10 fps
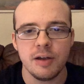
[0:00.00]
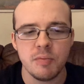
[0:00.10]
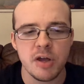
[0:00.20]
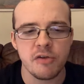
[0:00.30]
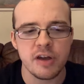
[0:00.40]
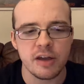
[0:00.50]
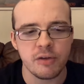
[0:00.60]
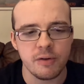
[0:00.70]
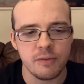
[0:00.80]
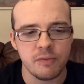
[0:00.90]
a
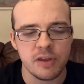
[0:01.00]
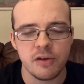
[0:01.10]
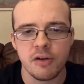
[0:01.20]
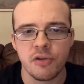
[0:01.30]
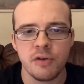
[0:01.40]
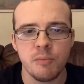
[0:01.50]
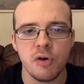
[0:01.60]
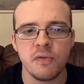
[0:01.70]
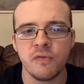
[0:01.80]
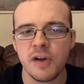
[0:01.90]
music video to
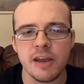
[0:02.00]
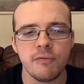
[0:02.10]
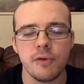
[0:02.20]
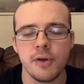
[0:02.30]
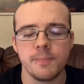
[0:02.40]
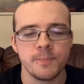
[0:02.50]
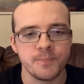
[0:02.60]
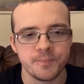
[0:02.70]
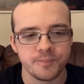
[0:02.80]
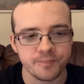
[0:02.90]
my favourite
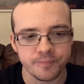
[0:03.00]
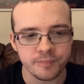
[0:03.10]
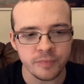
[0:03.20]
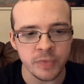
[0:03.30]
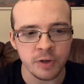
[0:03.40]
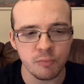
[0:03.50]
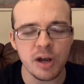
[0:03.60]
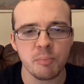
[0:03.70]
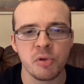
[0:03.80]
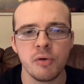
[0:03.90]

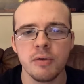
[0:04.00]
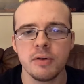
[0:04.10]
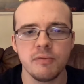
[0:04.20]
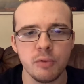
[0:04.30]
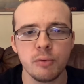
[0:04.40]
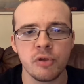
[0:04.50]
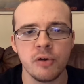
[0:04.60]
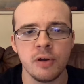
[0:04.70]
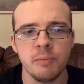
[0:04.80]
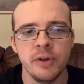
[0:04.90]
rap song of all time,